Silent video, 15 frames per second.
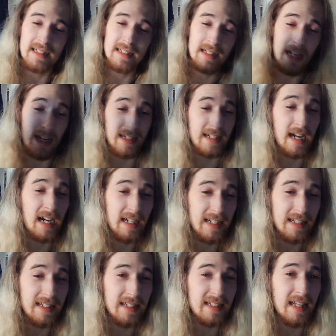I got it
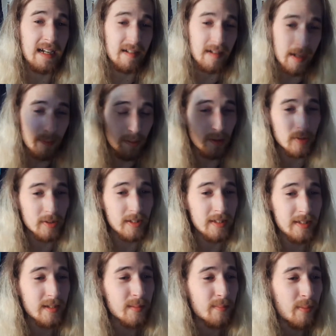into there. I pulled into
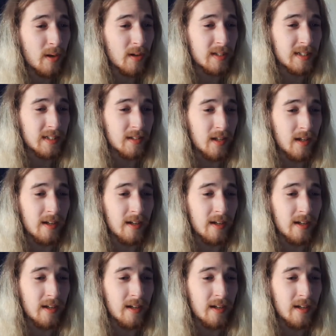the parking lot.